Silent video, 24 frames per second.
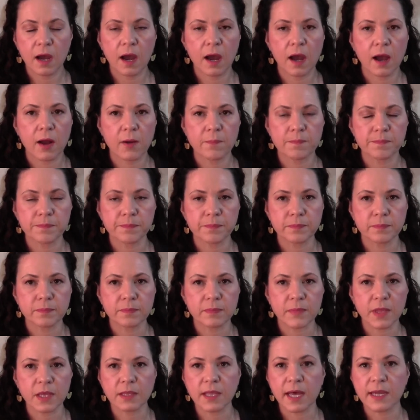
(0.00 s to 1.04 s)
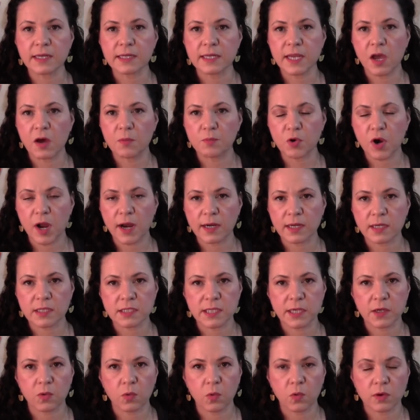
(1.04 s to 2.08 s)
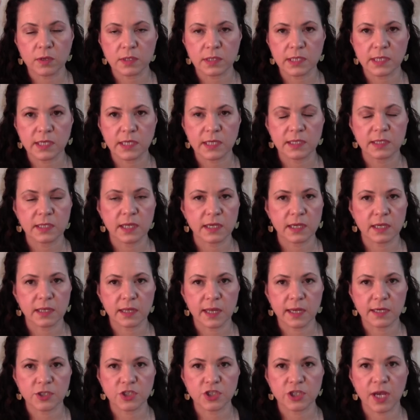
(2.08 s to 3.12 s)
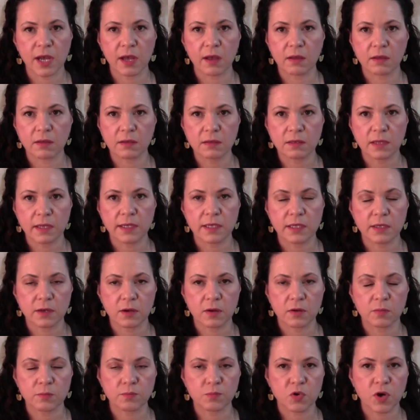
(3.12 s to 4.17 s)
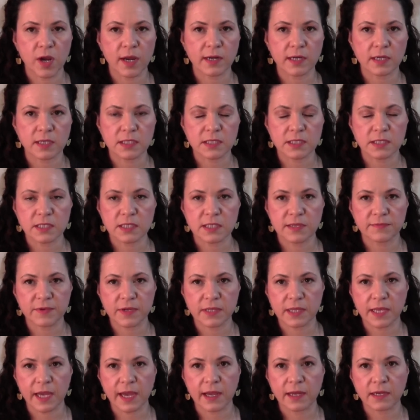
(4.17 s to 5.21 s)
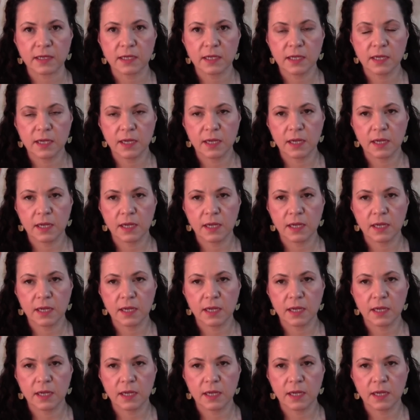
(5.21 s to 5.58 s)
a lot of nail products like Orly, like a lot of gel, like, products and stuff like that.